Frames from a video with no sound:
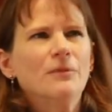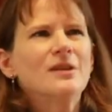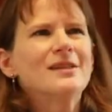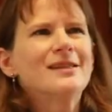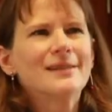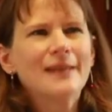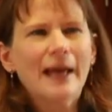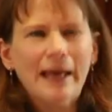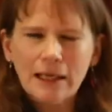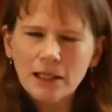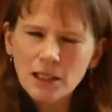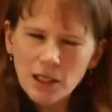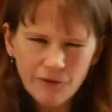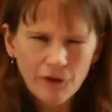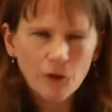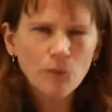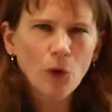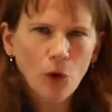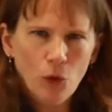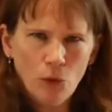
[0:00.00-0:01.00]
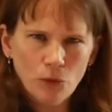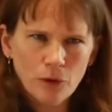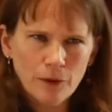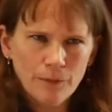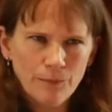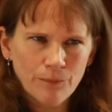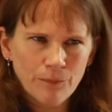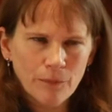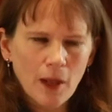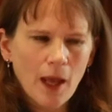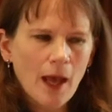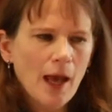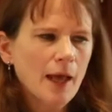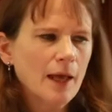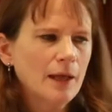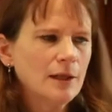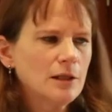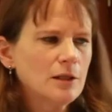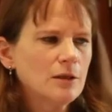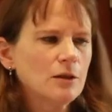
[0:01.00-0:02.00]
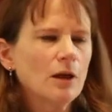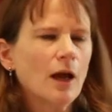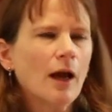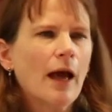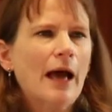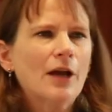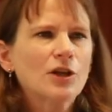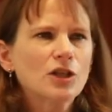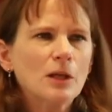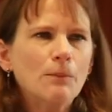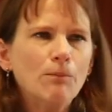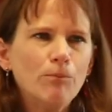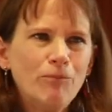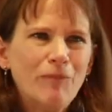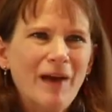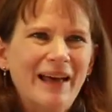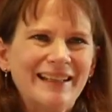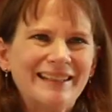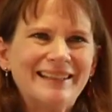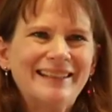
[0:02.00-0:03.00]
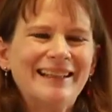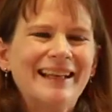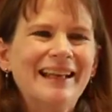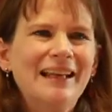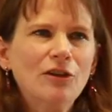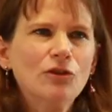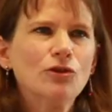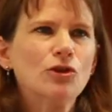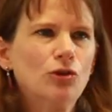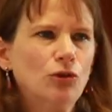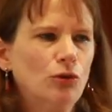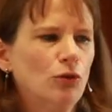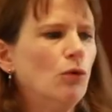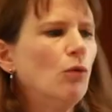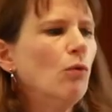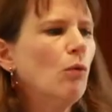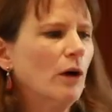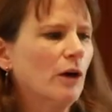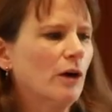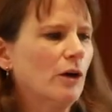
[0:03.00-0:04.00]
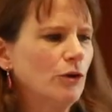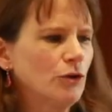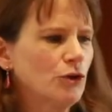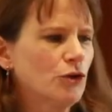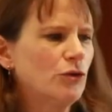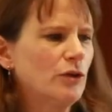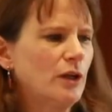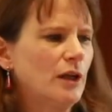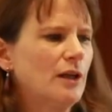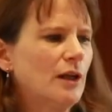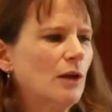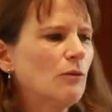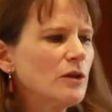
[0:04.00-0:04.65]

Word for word: scientific mode and actually bedded it into what culture need.